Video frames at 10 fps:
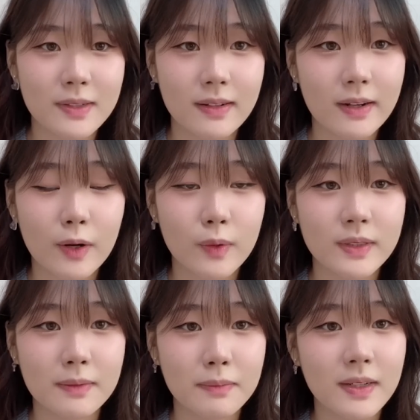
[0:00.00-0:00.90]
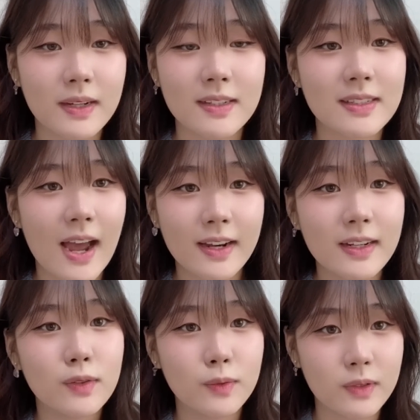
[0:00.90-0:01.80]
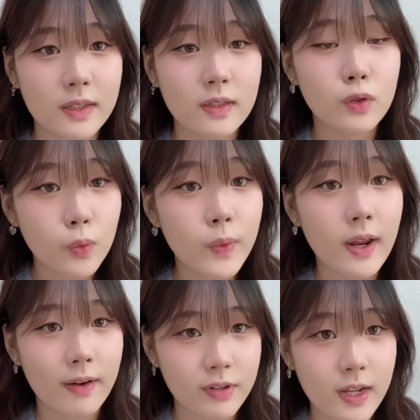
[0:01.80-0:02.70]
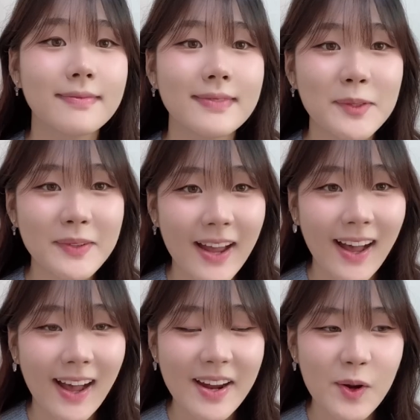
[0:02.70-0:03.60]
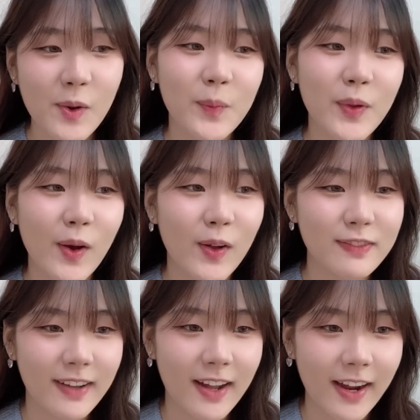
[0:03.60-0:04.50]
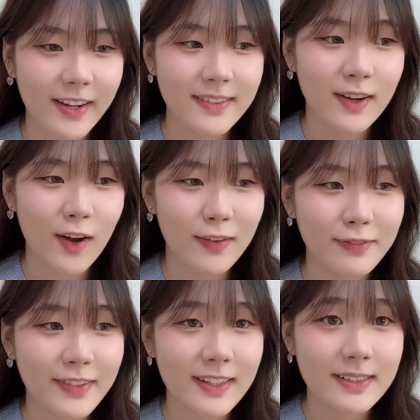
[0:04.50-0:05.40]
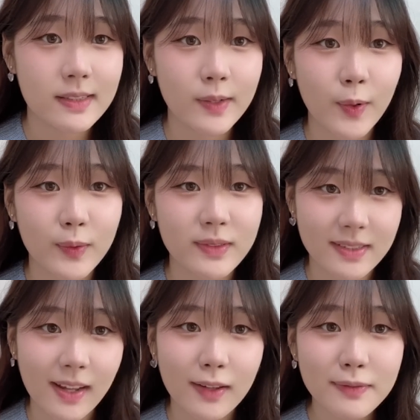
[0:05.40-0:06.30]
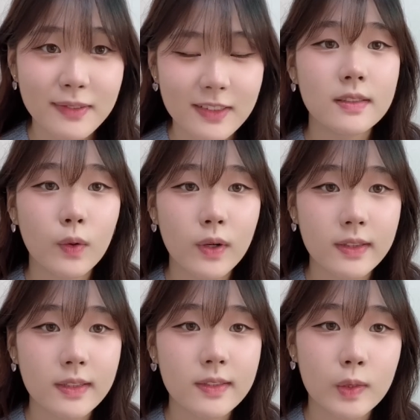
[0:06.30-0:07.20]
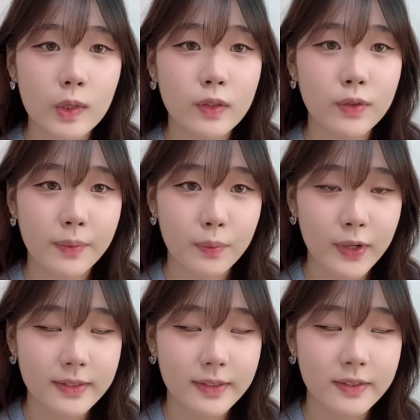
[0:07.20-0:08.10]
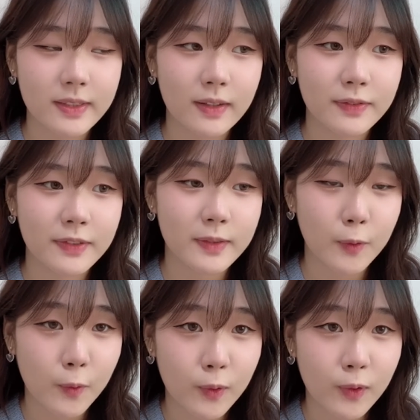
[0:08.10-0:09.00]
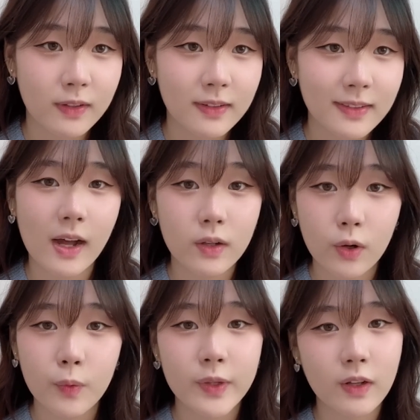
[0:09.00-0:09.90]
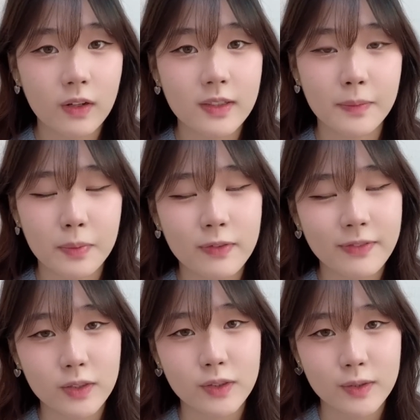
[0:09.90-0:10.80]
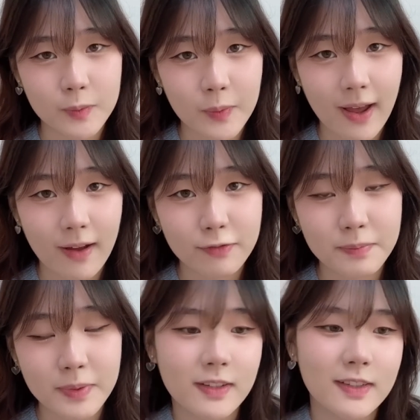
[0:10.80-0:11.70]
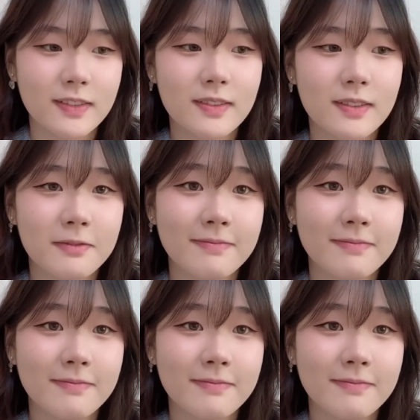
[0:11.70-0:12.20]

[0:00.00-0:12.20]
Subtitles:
skincare routine because I need to like do it every day. So yeah, I hope we all find the confidence in our own selves, or at least learn to embrace ourselves as a whole along with all the imperfections we have, because